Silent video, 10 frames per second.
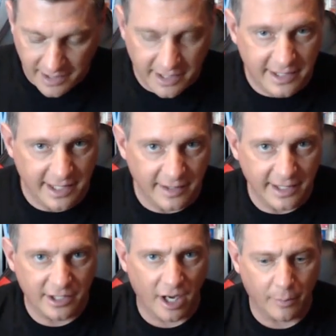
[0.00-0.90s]
see these a
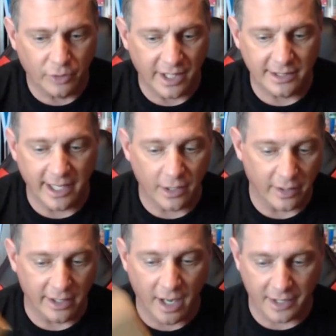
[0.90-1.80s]
couple days later
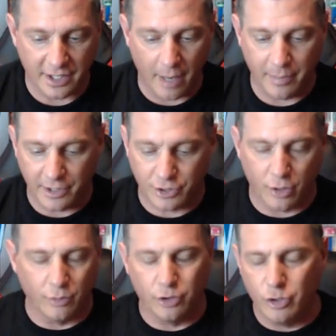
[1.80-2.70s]
in Hot Topic,
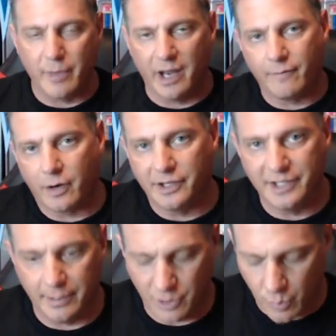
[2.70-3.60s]
so you might have already seen
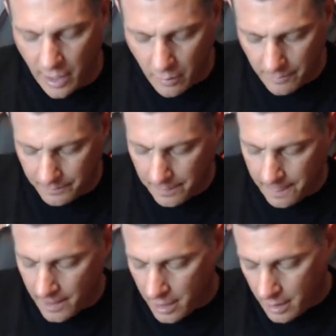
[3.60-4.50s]
them as well.
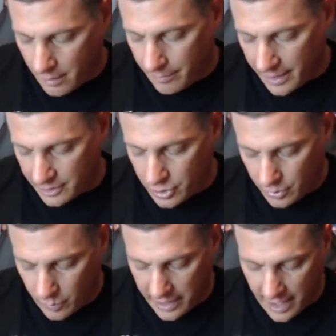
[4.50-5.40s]
But
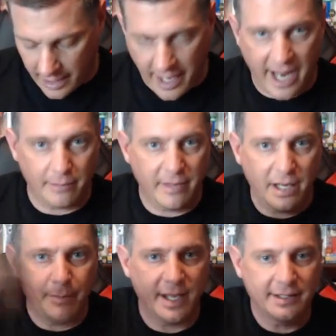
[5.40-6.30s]
we got Ant-Man
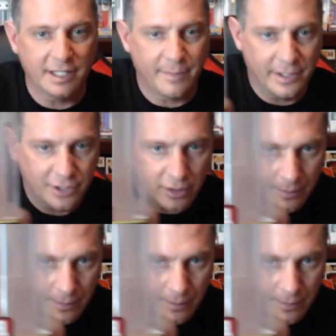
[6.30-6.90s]
Pez Dispenser.